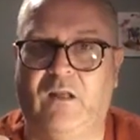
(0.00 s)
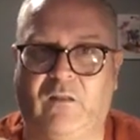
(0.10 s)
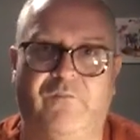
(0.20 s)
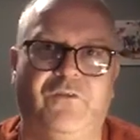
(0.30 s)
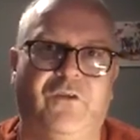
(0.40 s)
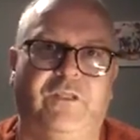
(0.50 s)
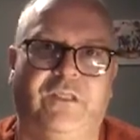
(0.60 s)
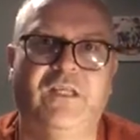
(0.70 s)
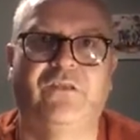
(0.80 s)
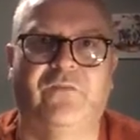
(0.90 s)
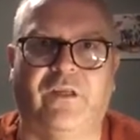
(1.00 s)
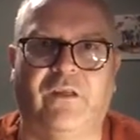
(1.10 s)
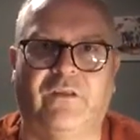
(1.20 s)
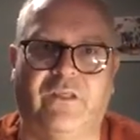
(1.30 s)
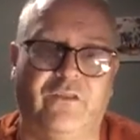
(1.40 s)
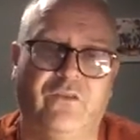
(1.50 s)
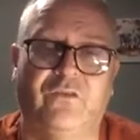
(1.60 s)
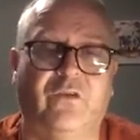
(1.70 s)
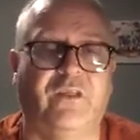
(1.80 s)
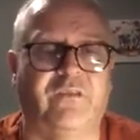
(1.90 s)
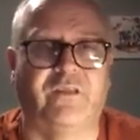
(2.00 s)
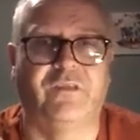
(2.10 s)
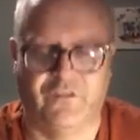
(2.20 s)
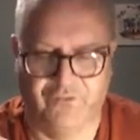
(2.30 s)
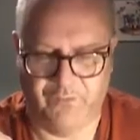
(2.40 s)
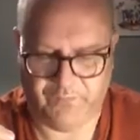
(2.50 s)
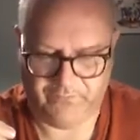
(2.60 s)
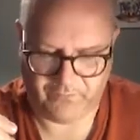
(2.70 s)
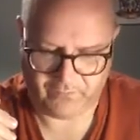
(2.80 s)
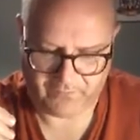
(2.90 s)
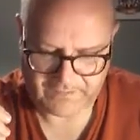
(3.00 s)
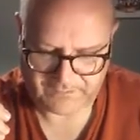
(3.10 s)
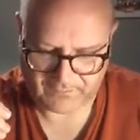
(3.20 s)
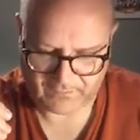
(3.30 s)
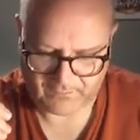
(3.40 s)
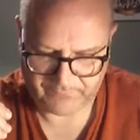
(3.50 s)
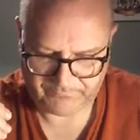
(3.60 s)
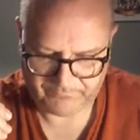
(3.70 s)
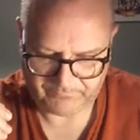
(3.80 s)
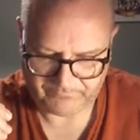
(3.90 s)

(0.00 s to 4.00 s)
loves you and cares for you, then you're going to think you're stupid through the rest of your life.